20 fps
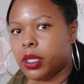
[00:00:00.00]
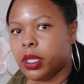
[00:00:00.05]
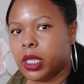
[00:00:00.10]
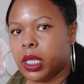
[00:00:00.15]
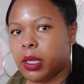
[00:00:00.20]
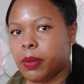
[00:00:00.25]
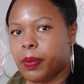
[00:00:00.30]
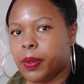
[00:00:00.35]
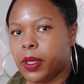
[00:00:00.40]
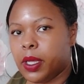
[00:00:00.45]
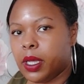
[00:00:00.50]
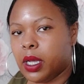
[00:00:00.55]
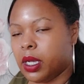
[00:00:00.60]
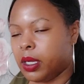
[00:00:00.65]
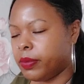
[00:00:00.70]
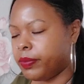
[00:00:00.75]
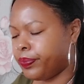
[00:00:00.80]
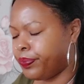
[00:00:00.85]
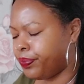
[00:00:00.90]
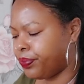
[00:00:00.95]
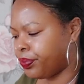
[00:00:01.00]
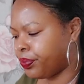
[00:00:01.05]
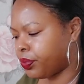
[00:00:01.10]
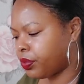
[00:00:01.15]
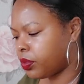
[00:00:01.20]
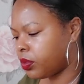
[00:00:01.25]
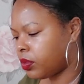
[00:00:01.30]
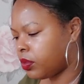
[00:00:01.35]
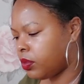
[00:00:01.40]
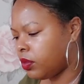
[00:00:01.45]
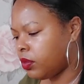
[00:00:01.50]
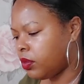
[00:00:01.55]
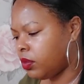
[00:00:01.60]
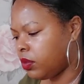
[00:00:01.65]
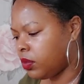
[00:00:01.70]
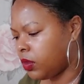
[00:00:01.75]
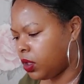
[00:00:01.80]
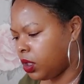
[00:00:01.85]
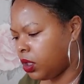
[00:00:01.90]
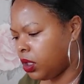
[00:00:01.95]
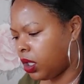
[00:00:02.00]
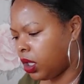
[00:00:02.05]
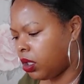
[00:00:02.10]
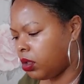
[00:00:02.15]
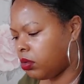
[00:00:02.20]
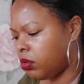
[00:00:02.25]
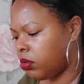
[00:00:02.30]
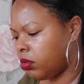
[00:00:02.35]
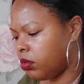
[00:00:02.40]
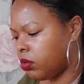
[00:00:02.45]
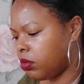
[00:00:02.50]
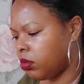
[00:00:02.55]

keep it, you know.